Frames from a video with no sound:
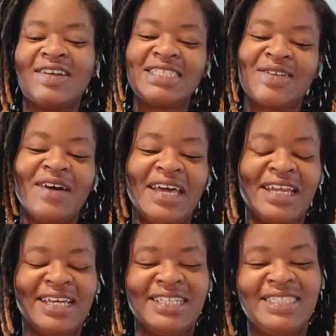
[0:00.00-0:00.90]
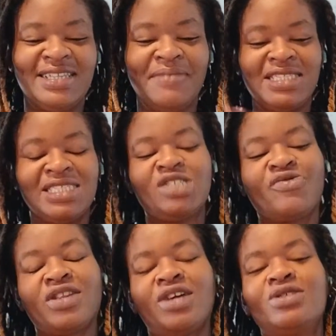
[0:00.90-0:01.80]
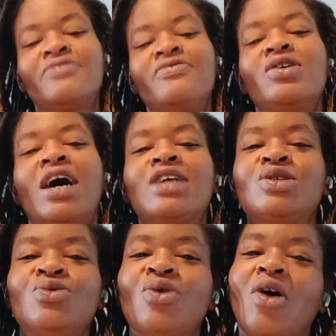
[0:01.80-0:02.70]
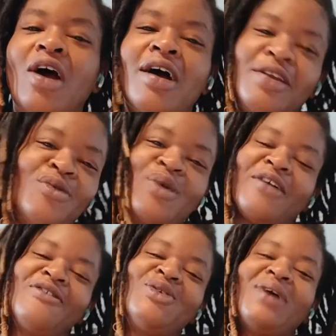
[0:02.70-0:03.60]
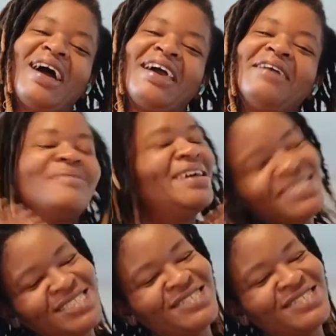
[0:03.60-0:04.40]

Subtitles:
let's go ahead and get into the messages. For those of you guys who are unaware of who I am, it is your